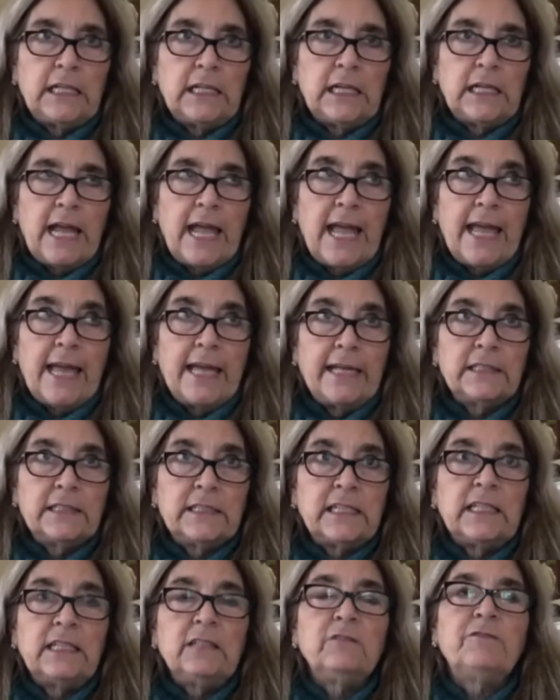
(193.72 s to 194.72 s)
And
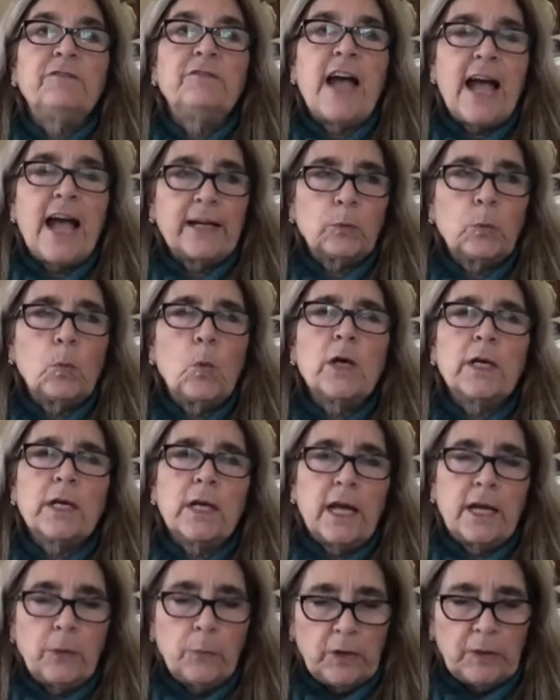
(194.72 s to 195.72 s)
in fact, one
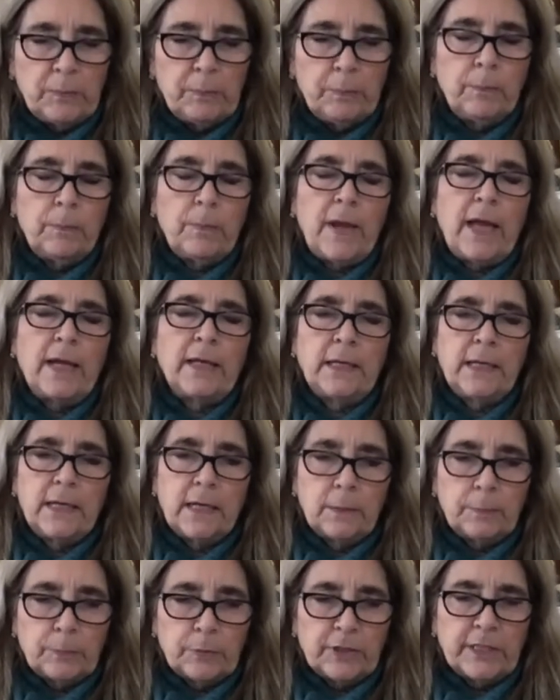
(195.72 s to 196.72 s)
night we ended
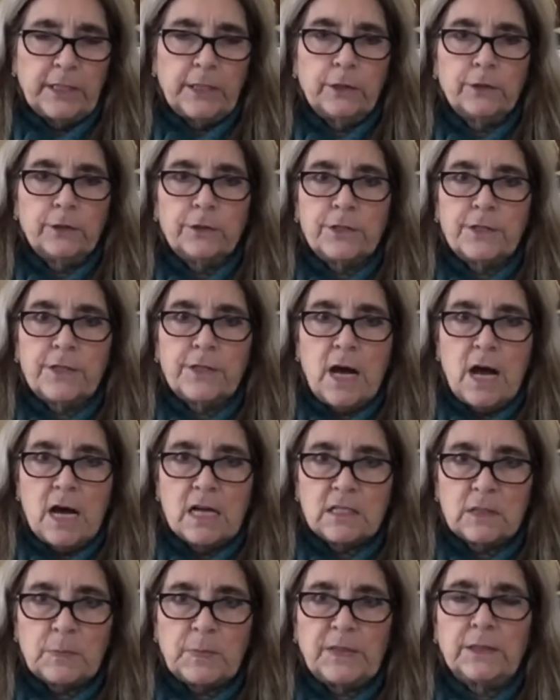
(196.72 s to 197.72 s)
up bringing her to the
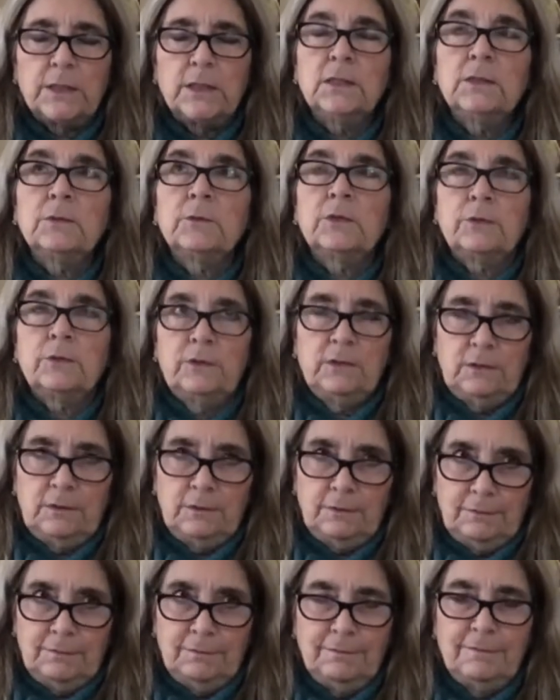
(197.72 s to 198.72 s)
hospital, which was
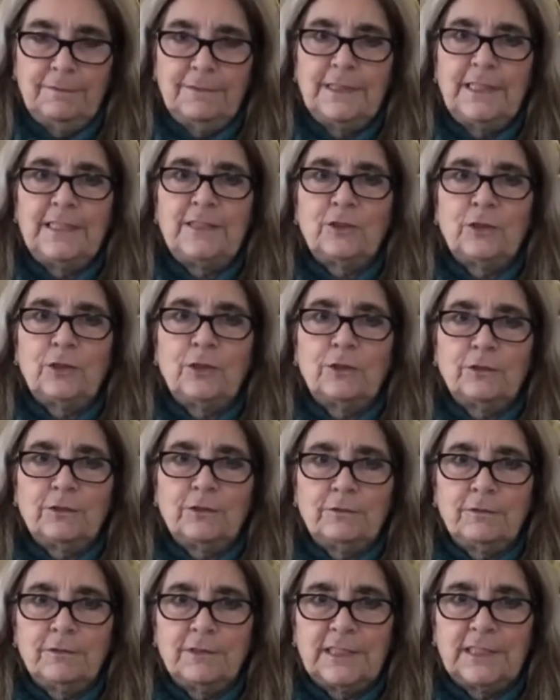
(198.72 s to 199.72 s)
its
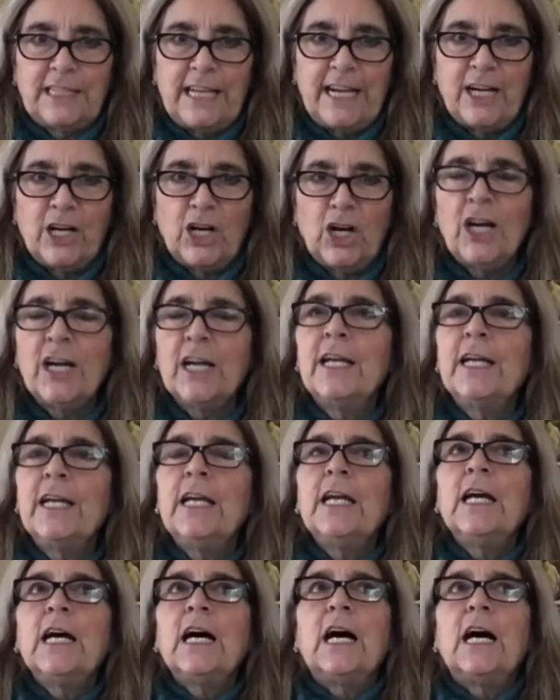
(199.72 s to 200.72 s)
own scare.
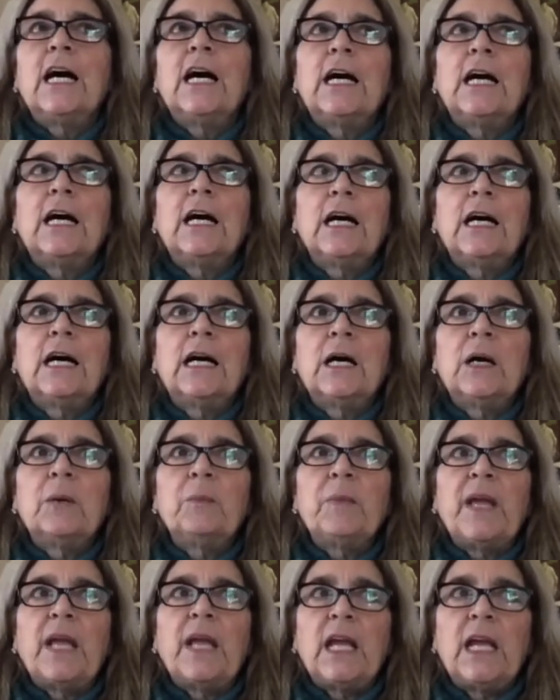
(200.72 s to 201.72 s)

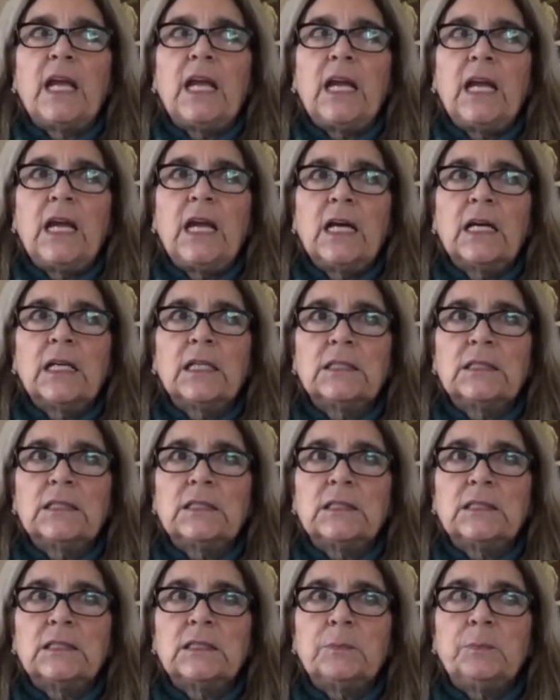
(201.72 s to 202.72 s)

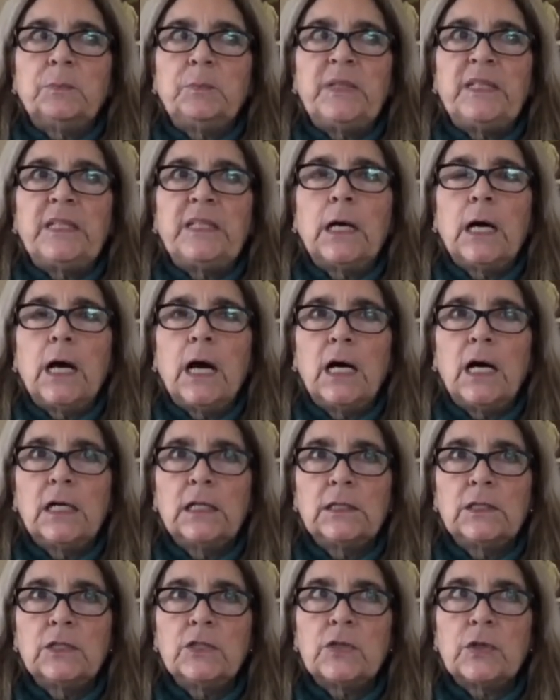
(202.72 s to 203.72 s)
And
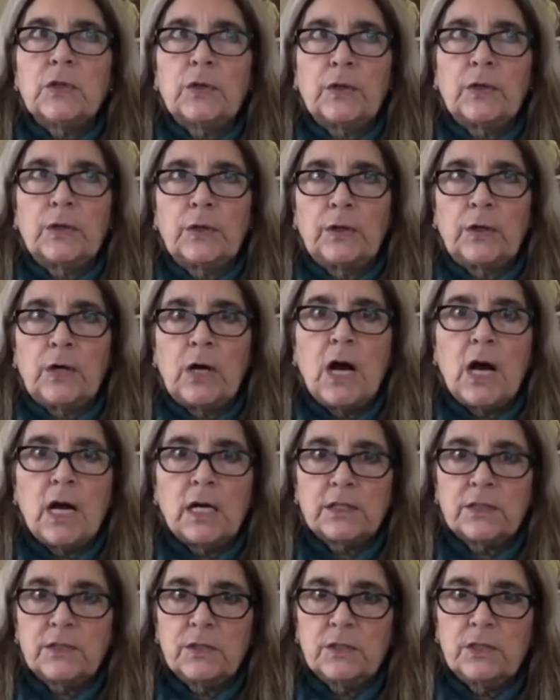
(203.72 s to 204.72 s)
because her
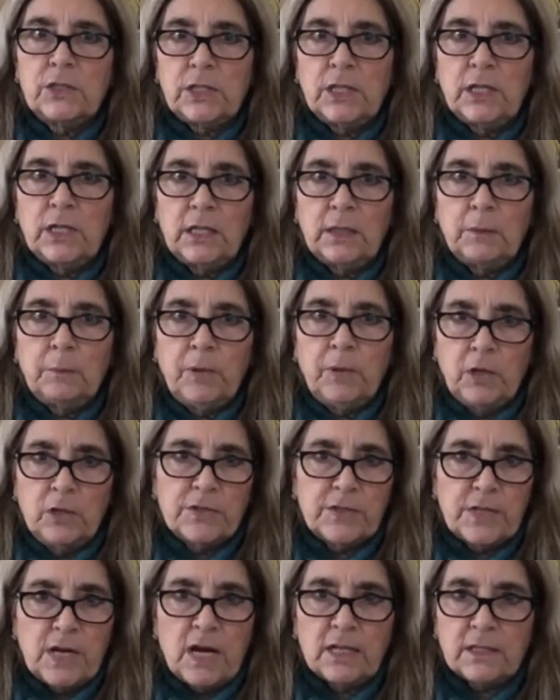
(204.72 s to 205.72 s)
oxygen,
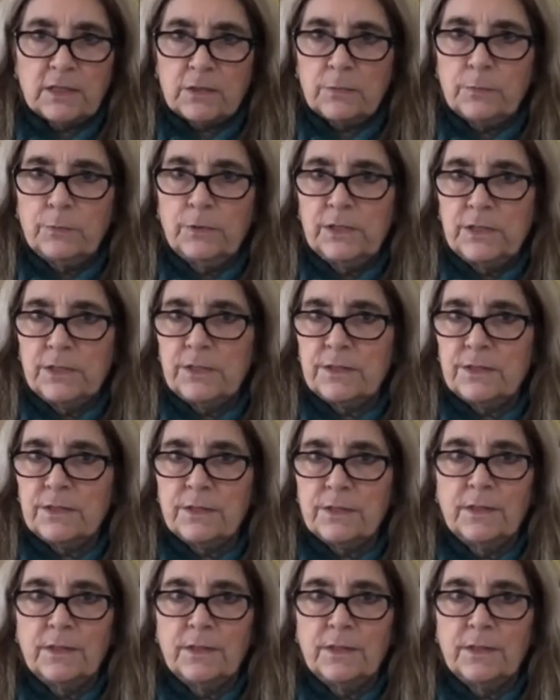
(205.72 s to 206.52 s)
pulse ox, was